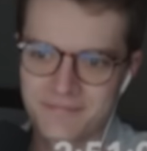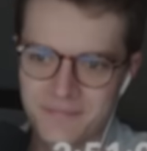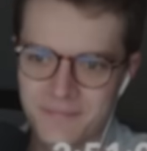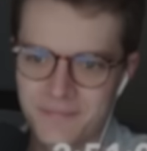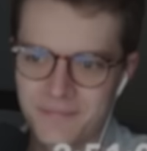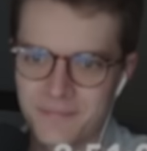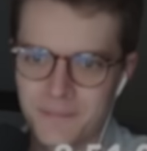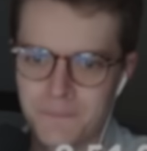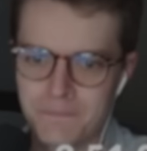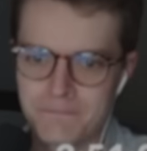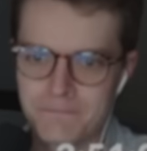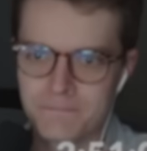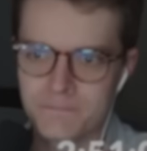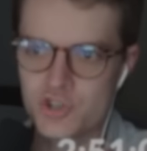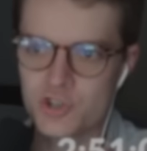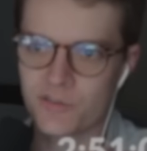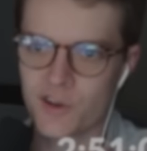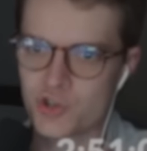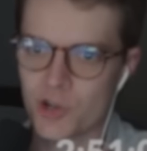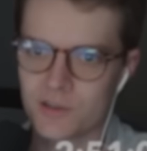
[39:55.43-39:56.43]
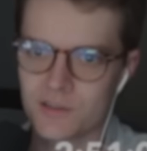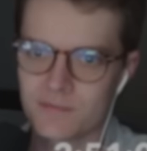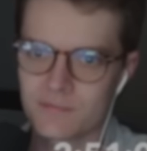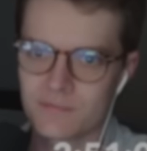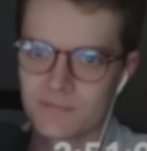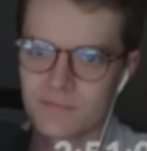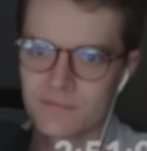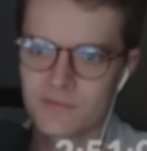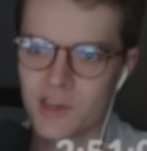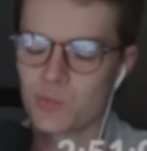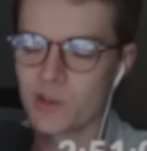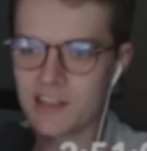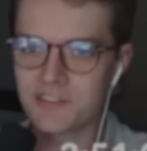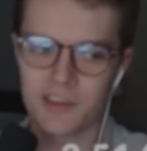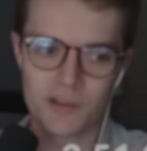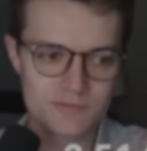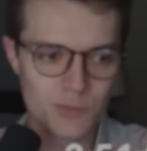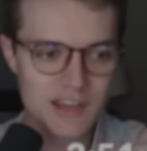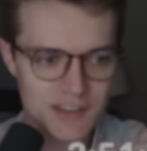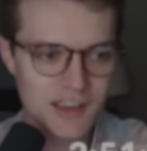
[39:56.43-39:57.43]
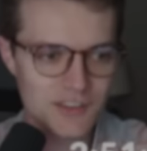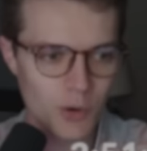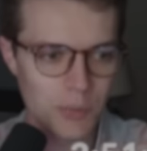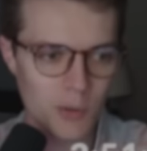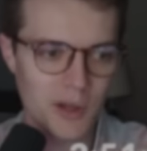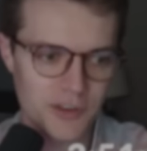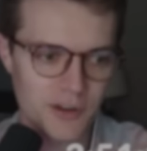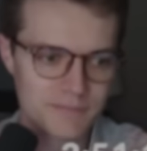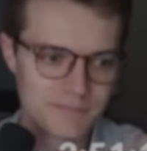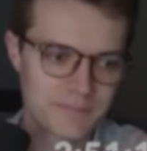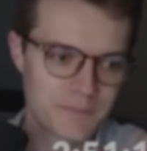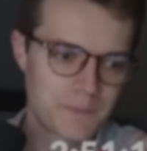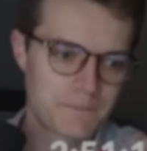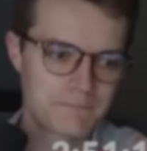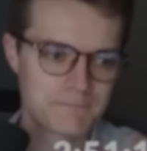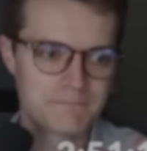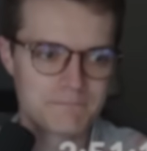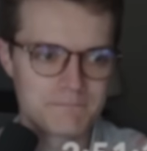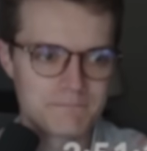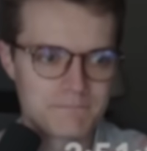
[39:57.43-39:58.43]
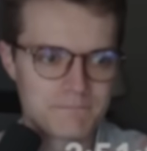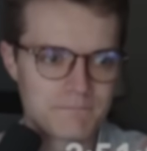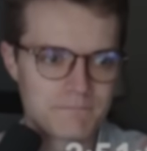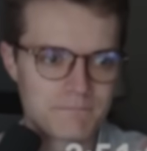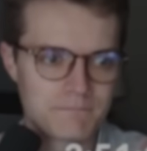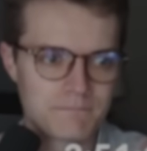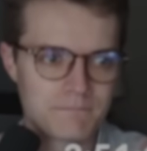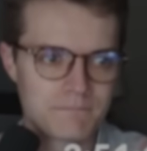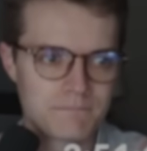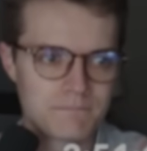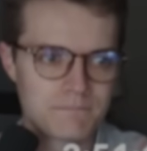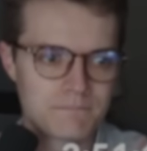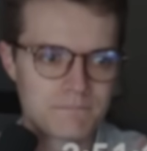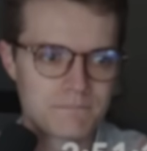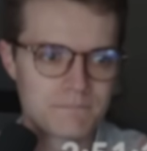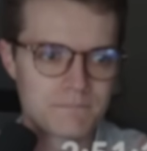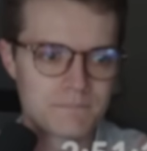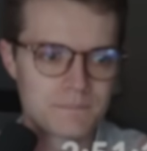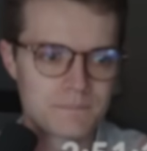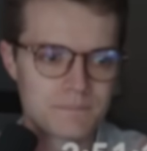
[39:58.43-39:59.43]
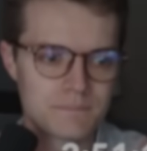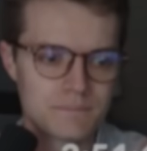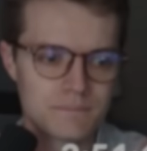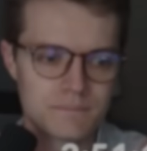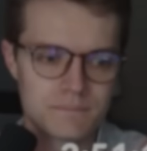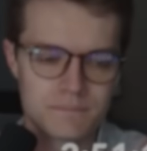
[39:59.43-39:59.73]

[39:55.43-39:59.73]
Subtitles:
and how far I'm gonna have to go to find this final gym.